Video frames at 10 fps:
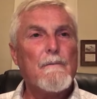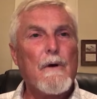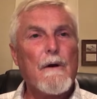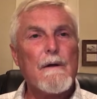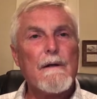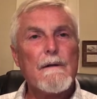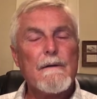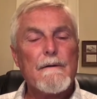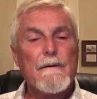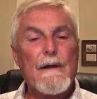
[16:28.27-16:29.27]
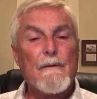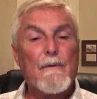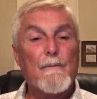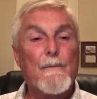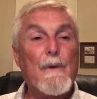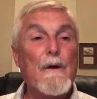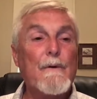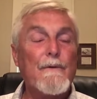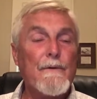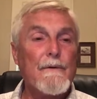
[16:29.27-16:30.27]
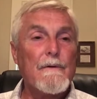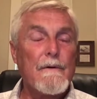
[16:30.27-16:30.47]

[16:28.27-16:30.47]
parted, they were both